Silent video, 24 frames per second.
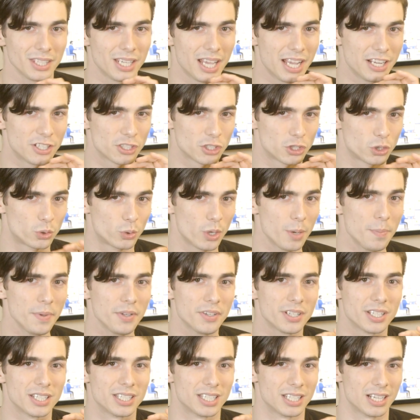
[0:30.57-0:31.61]
A
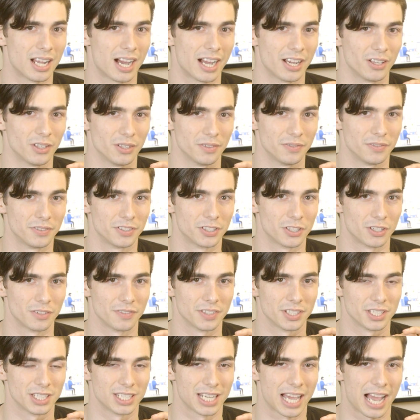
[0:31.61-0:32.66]
distributed denial of
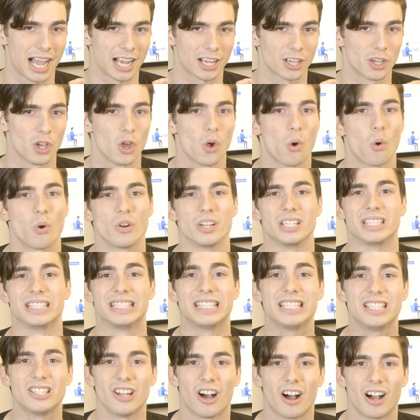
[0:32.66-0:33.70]
service attack, or
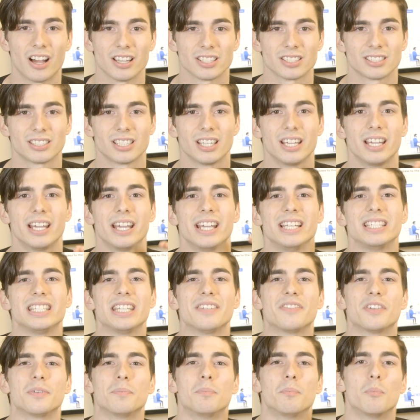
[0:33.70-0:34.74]
DDoS, is
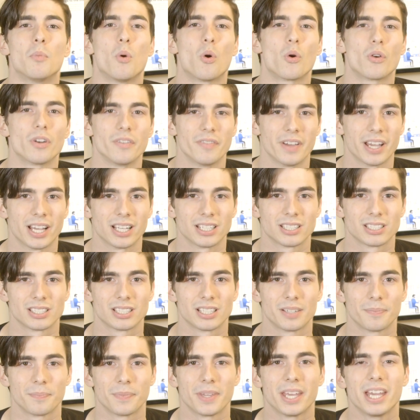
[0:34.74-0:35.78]
even more
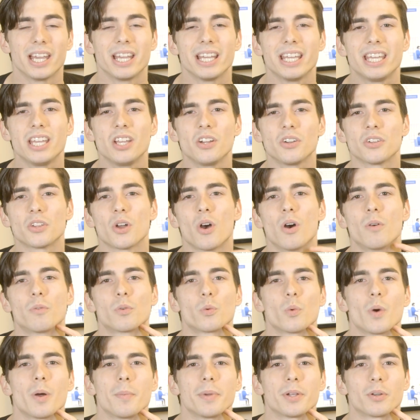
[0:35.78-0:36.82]
advanced. Here, the
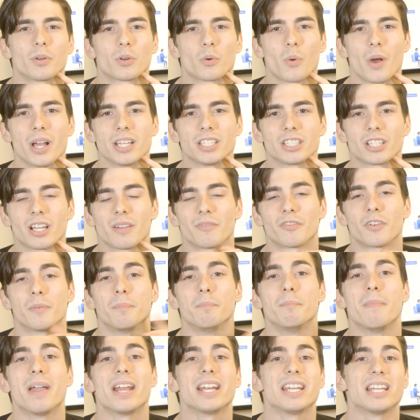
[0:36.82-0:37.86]
overwhelming requests come
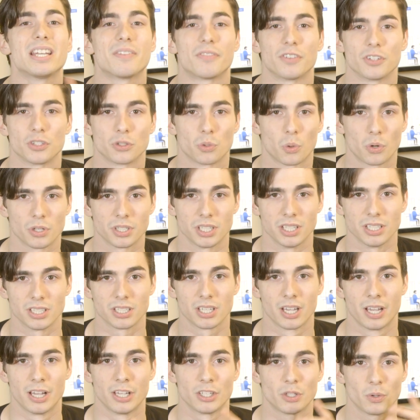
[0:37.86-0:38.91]
from many different
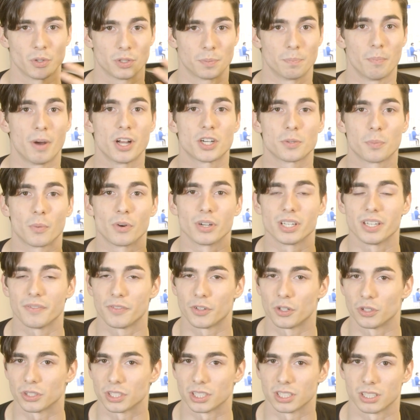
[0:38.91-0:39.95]
sources, so it's much more
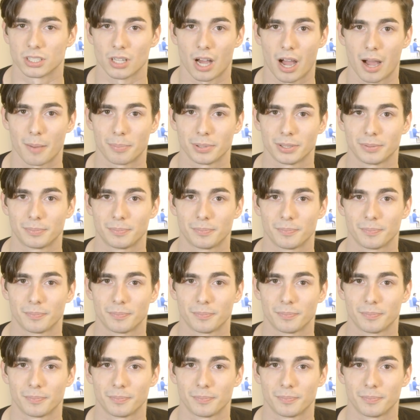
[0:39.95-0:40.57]
difficult to stop.